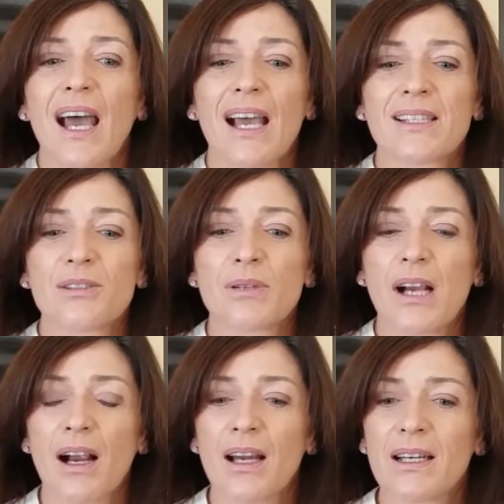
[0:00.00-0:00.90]
As
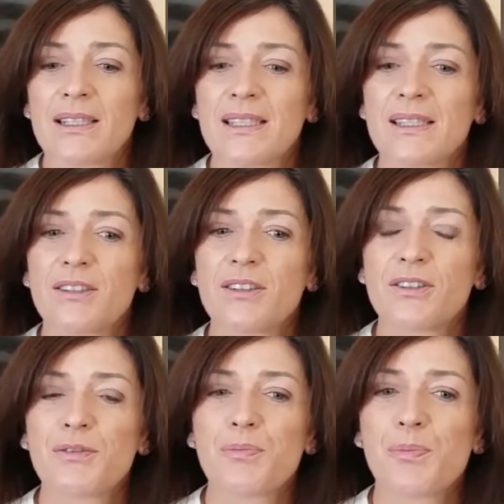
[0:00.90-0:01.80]
regards
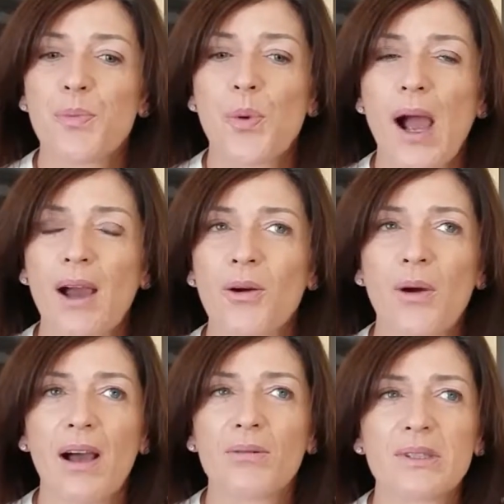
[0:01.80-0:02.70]

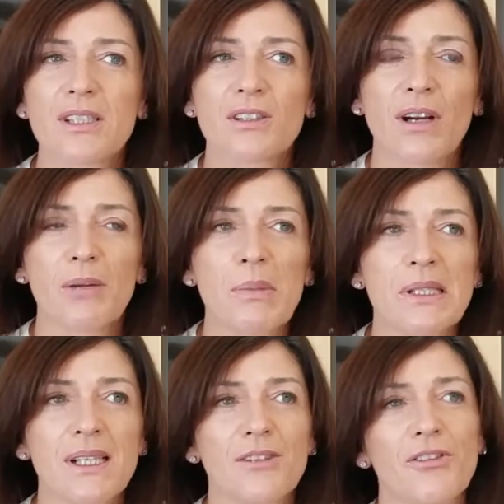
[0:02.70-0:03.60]
how I would describe
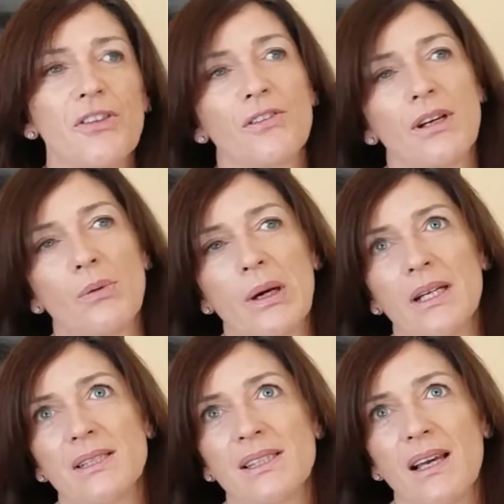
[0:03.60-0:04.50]
myself in three
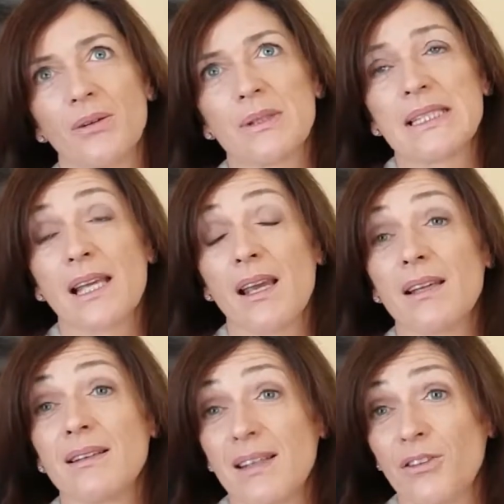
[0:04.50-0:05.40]
words, I would
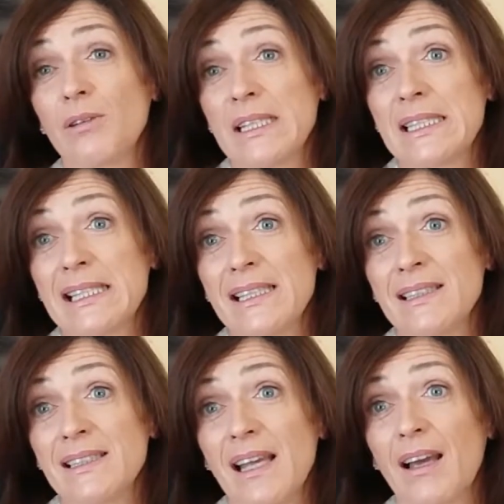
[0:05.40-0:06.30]
say the three
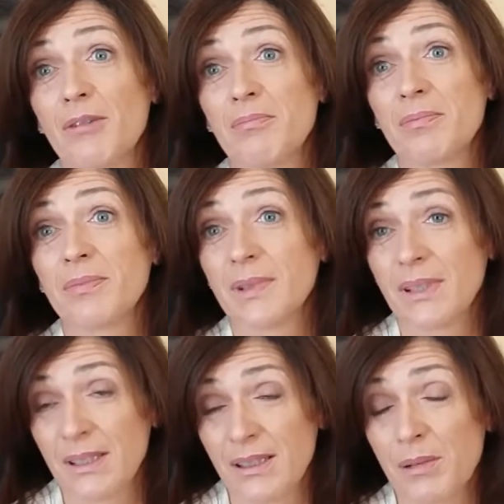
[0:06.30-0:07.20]
C's. I'm
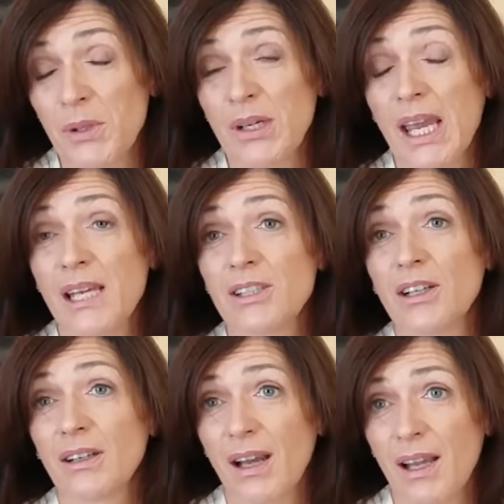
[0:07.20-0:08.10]
a
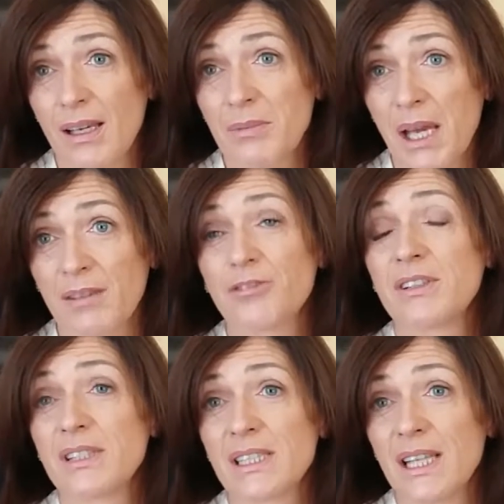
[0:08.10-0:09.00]
communicator, I'm
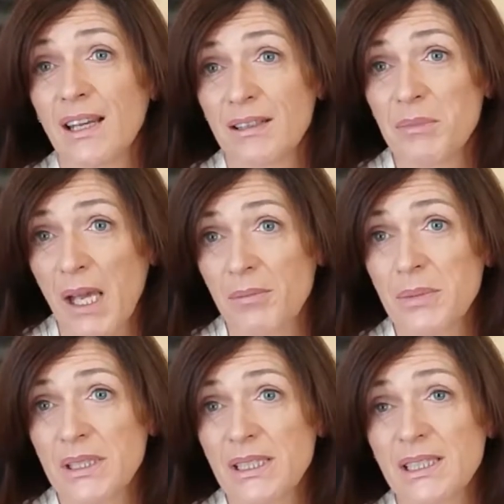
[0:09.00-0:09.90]
confident, and I'm
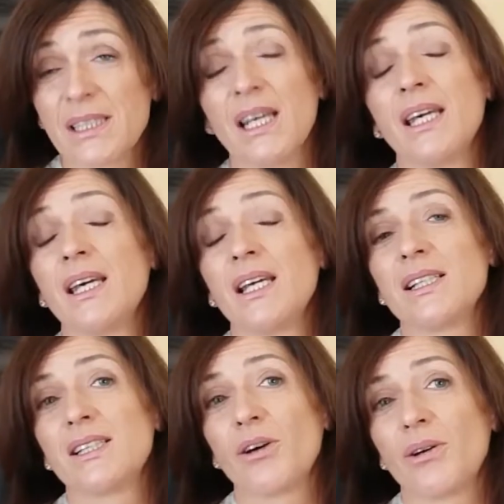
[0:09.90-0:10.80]
competent.
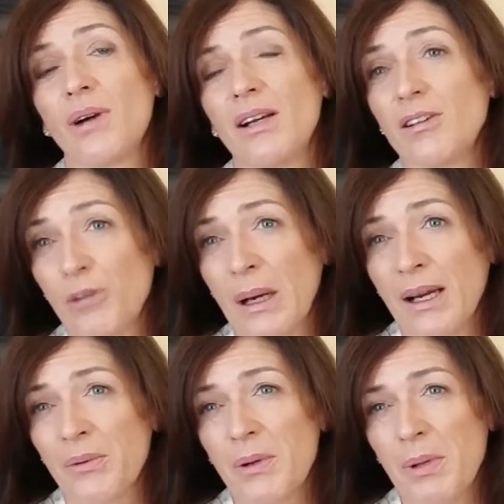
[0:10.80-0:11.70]
So I love
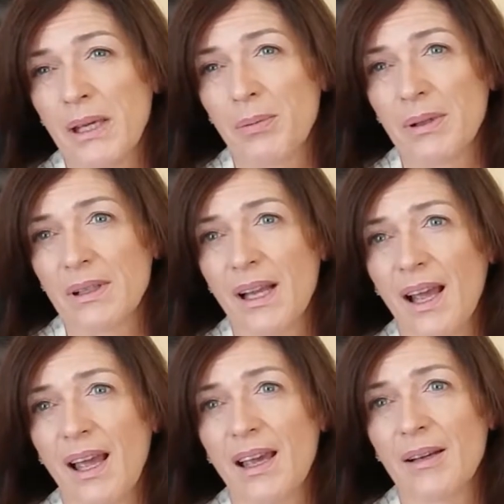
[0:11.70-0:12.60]
working with people.
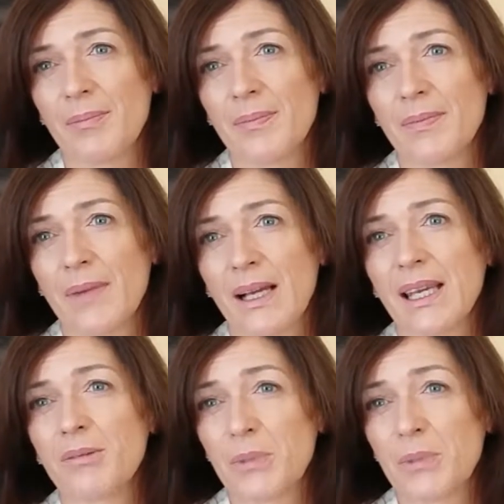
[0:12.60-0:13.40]
I get a